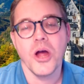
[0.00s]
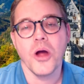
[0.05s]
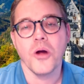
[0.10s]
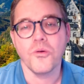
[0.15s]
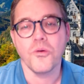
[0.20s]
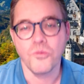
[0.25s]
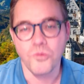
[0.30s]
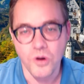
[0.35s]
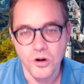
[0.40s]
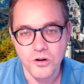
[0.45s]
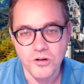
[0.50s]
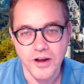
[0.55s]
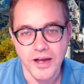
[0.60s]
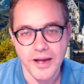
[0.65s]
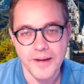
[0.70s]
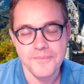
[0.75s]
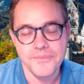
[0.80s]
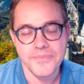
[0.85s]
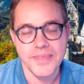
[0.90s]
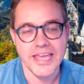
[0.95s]
Rura,
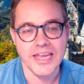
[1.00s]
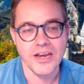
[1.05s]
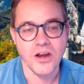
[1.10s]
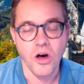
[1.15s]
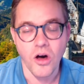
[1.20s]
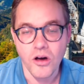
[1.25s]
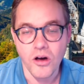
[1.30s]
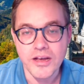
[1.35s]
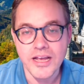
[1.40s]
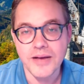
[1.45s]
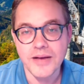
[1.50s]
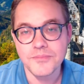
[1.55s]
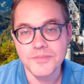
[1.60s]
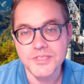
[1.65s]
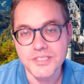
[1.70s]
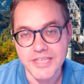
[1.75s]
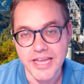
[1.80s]
it all comes